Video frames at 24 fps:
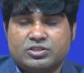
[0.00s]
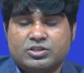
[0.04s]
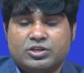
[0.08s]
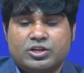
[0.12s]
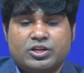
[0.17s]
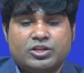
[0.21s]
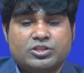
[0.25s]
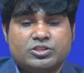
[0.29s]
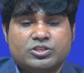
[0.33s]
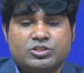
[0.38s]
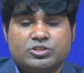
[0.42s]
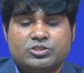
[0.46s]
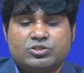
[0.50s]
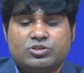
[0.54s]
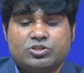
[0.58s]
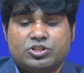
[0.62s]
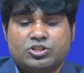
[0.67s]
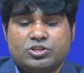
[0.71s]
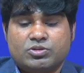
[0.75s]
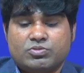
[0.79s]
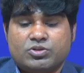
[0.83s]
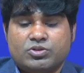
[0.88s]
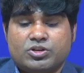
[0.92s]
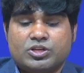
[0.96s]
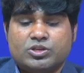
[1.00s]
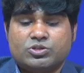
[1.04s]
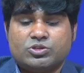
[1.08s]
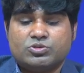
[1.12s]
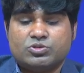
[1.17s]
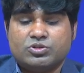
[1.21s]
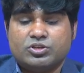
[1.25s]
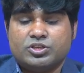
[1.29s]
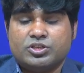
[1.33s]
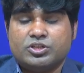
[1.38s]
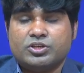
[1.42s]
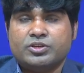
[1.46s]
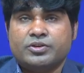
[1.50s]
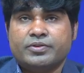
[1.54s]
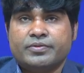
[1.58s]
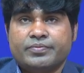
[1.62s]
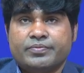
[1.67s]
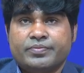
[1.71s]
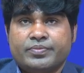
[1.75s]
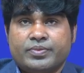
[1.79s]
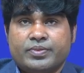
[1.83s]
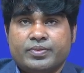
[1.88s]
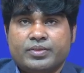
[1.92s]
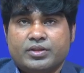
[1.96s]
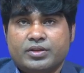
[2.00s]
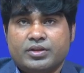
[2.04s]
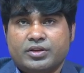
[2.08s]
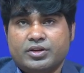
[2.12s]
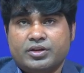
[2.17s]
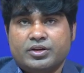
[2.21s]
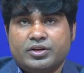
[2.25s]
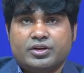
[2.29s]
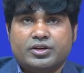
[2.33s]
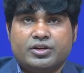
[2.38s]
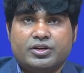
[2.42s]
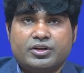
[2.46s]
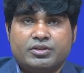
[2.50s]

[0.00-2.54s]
Range is nothing but actually the